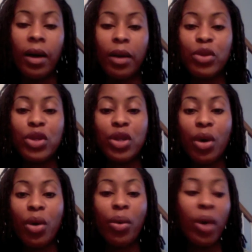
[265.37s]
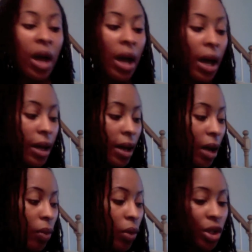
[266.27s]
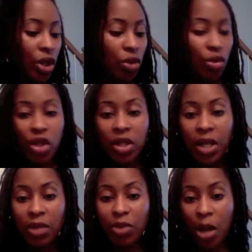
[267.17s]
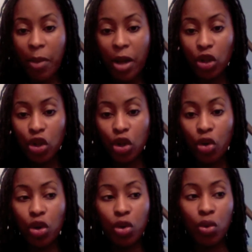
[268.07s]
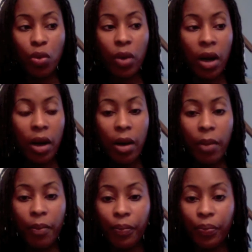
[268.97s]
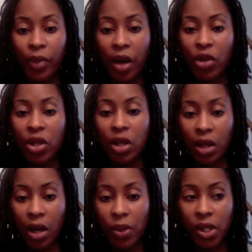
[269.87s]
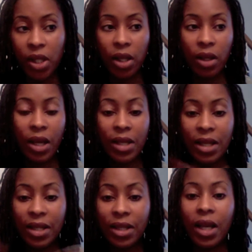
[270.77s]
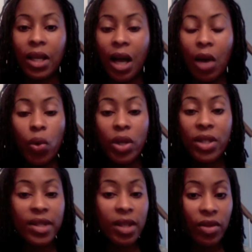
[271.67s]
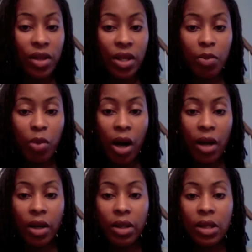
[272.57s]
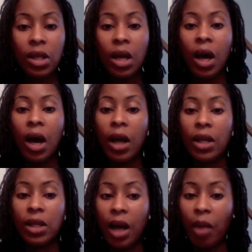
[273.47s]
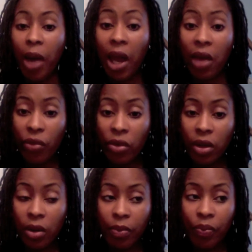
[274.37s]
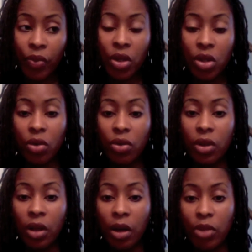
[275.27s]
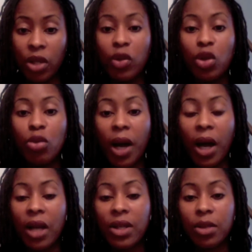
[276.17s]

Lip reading: So I wanted to just take some time out to show you everything that I was sent. As I stated, I was sent these products. I did not pay for them, so I'm giving you my honest